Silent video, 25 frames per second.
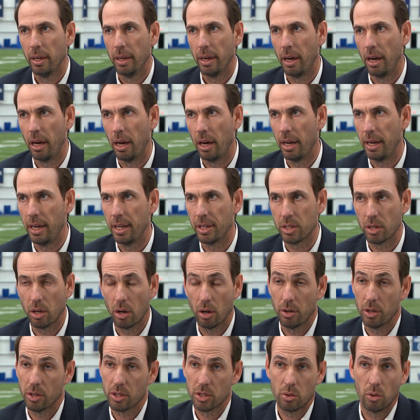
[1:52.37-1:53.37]
Uh, and it's
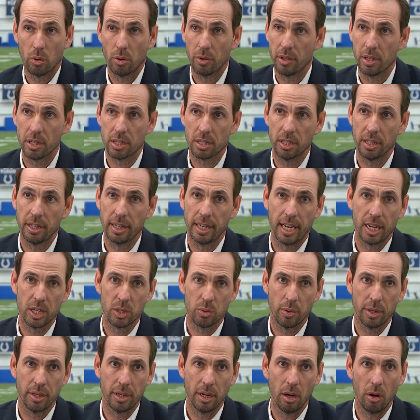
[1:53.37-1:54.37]
hard to score in this league,
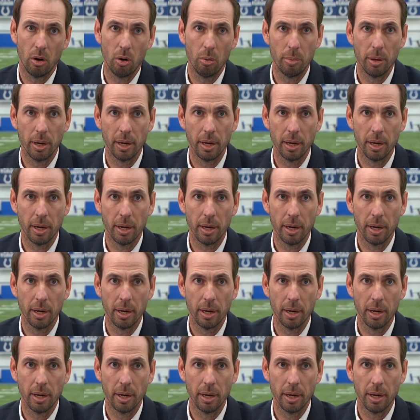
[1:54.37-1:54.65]
as we know.